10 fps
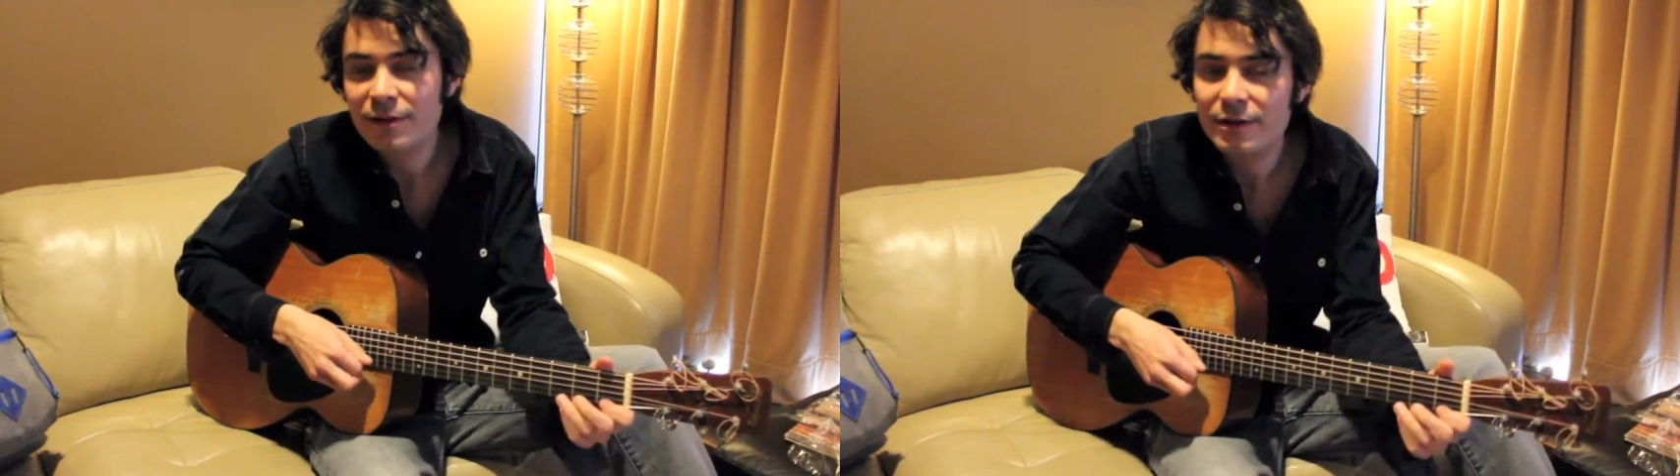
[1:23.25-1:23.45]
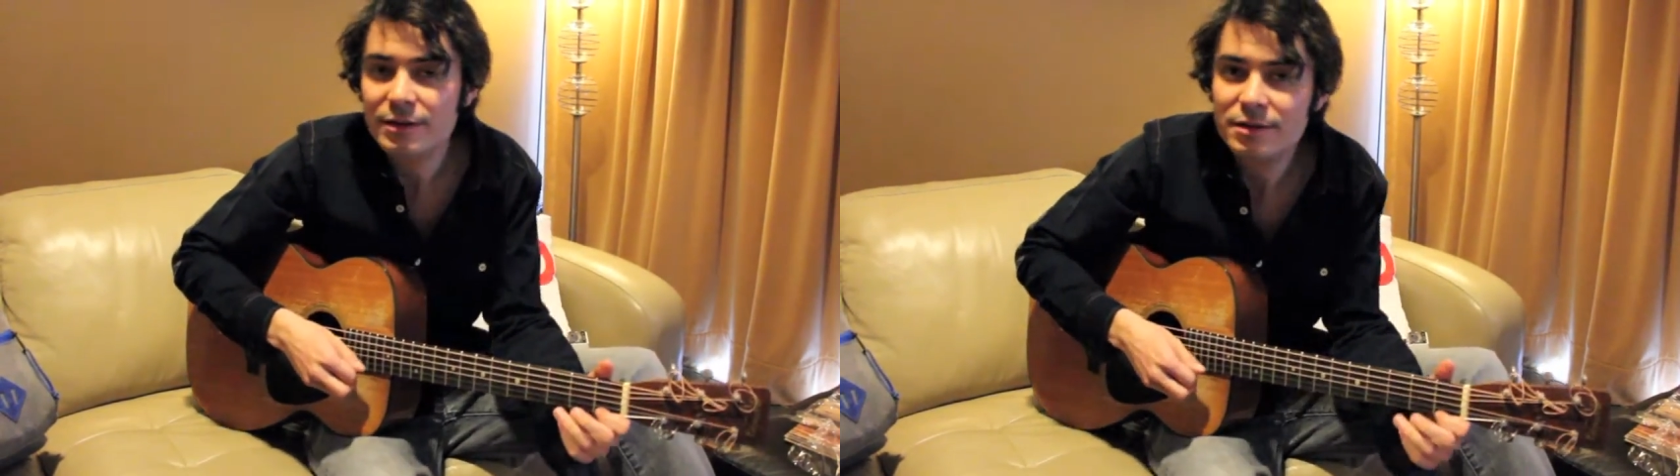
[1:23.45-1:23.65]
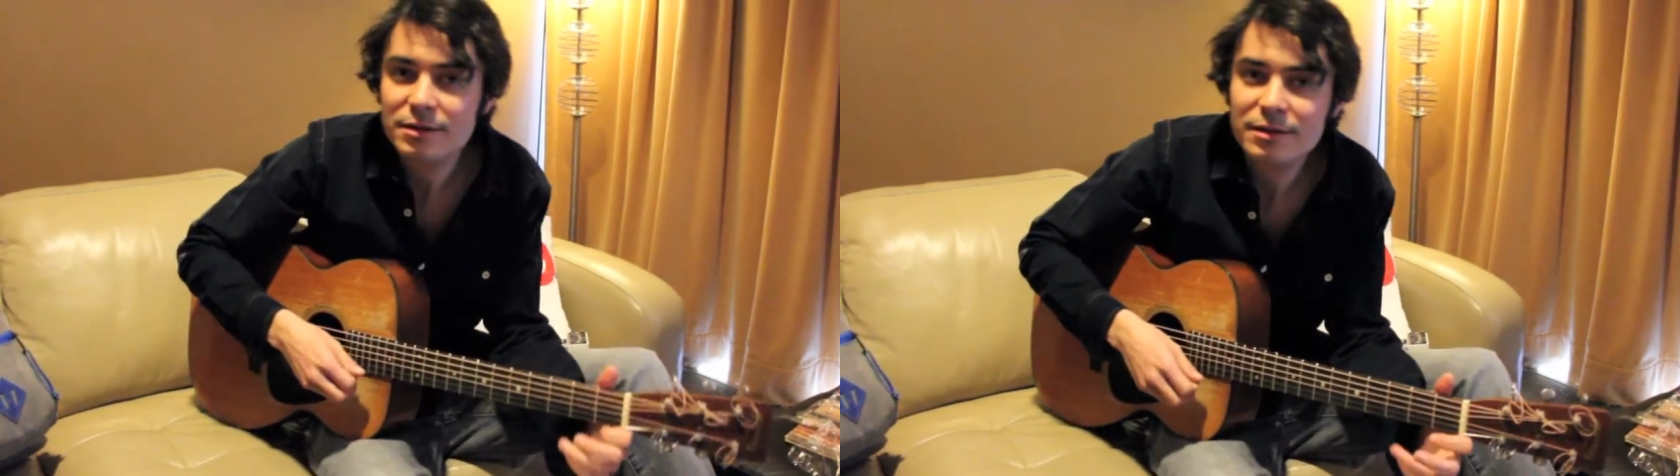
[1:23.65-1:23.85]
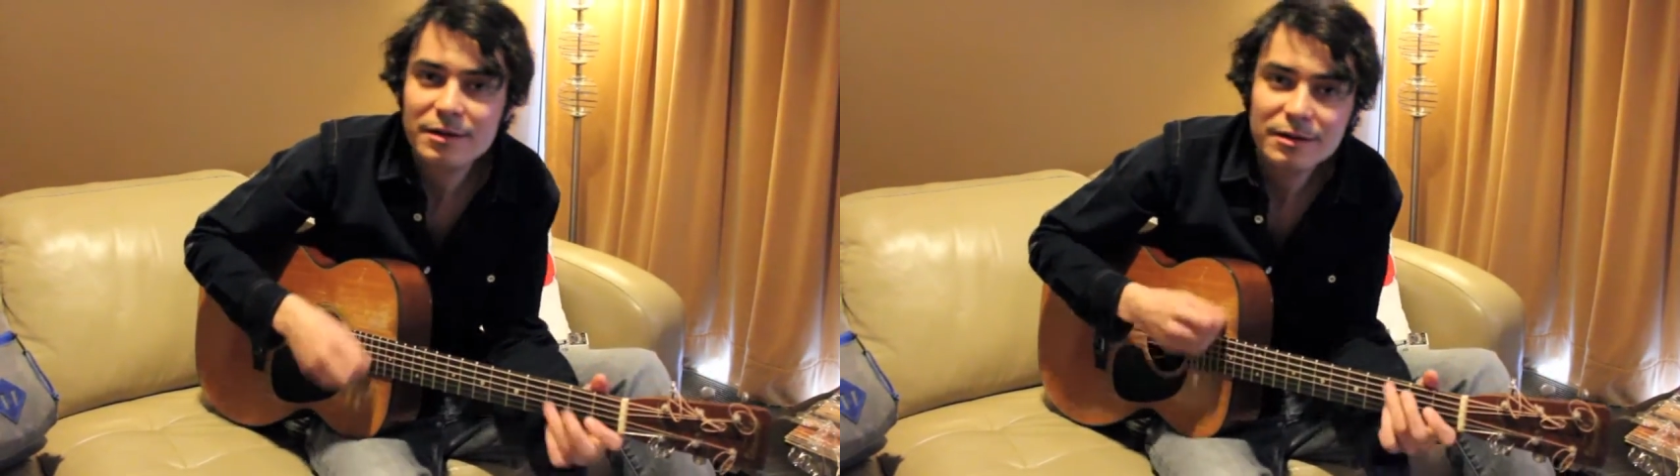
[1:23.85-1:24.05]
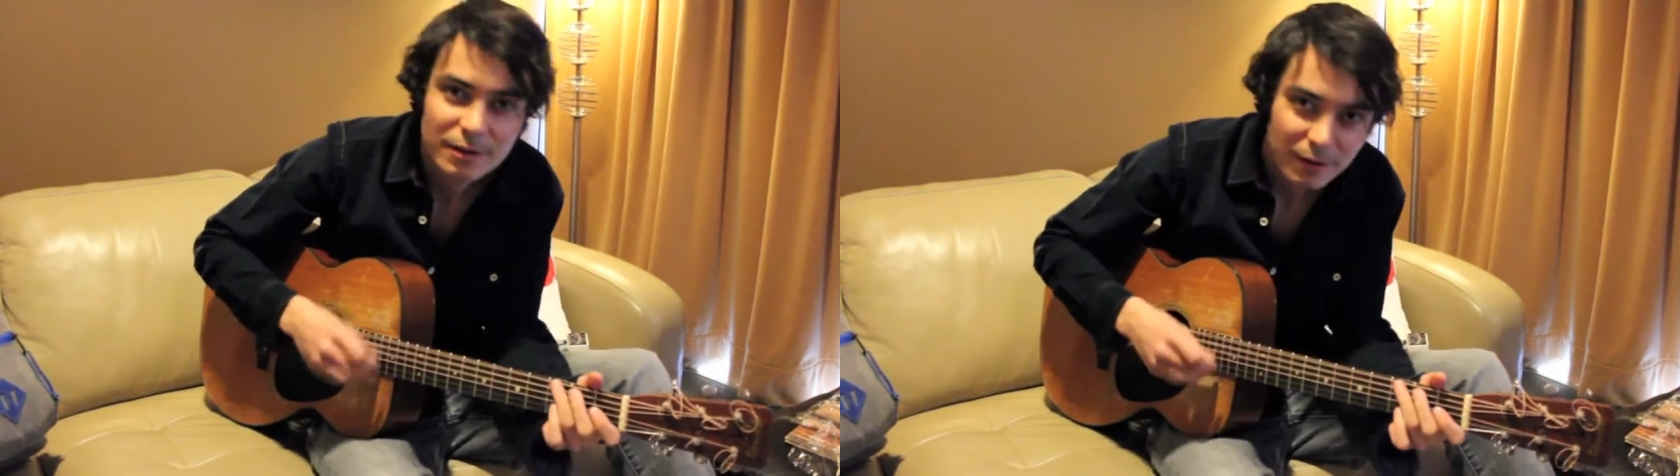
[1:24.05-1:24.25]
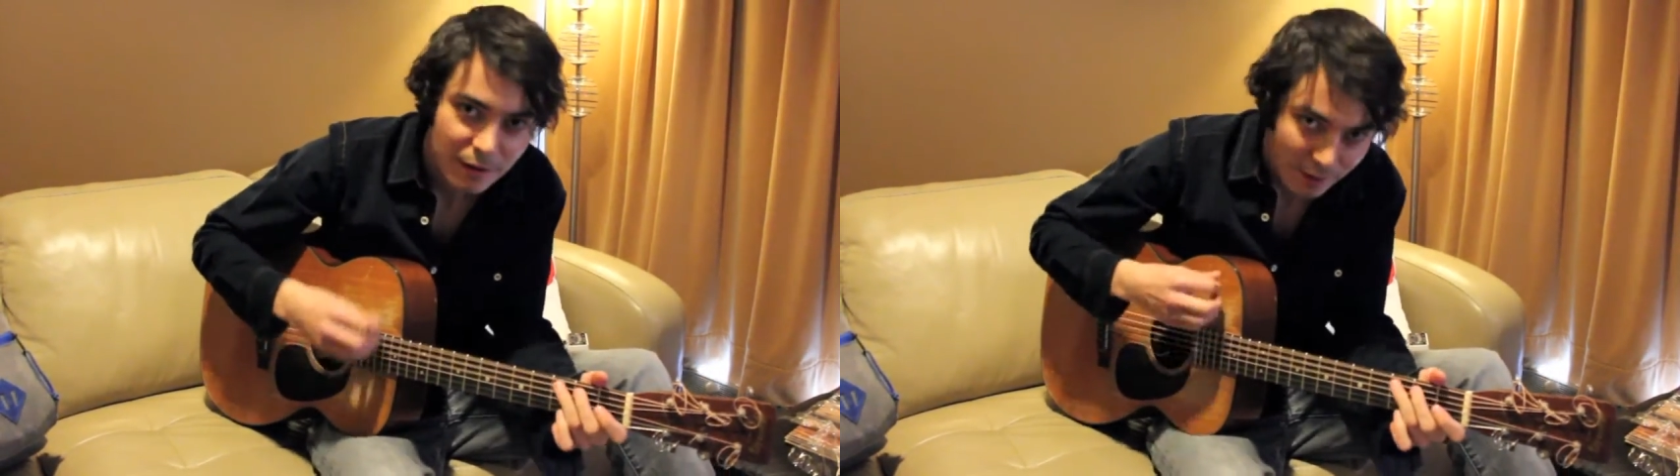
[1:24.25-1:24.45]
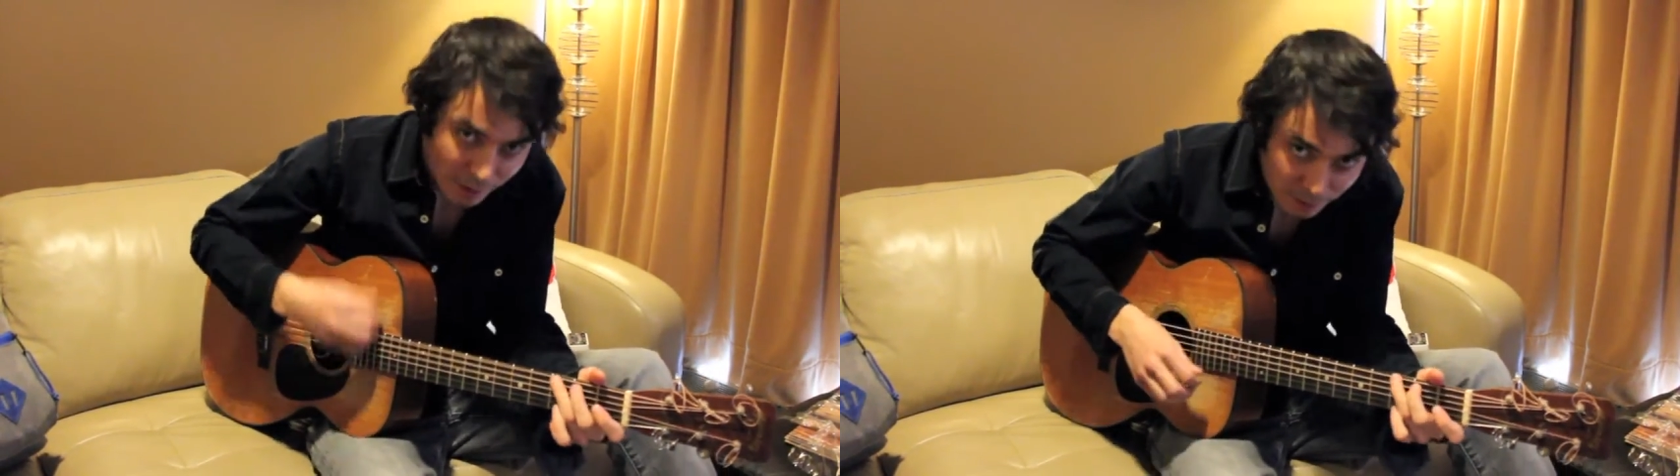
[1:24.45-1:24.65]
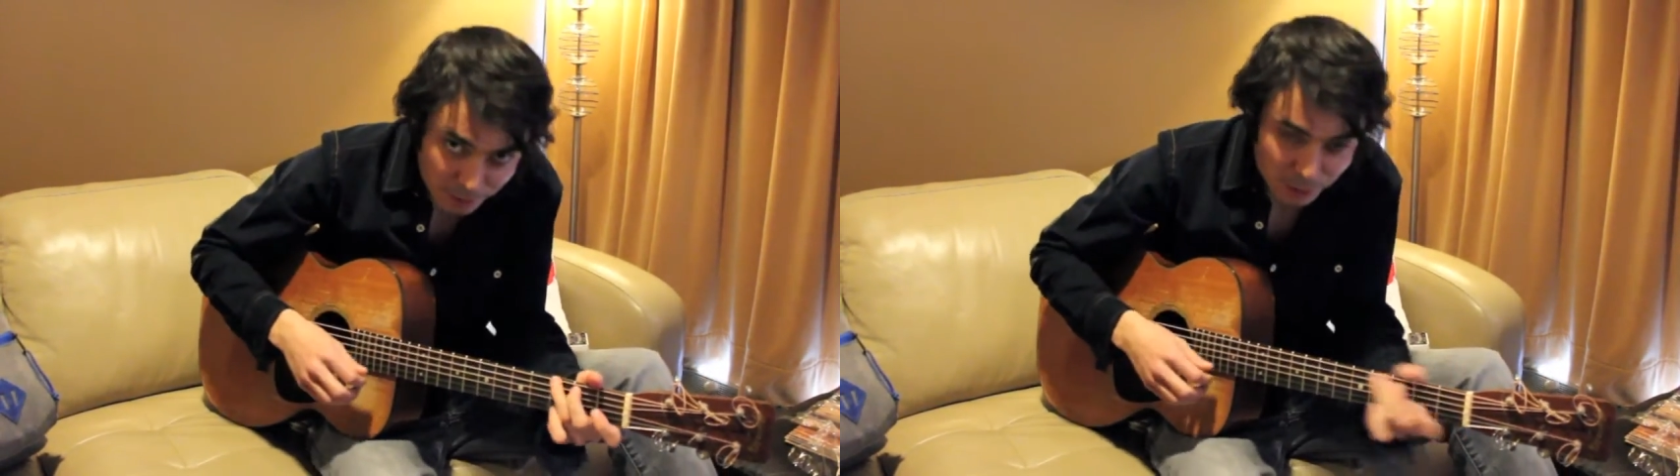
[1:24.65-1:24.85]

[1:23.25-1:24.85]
us,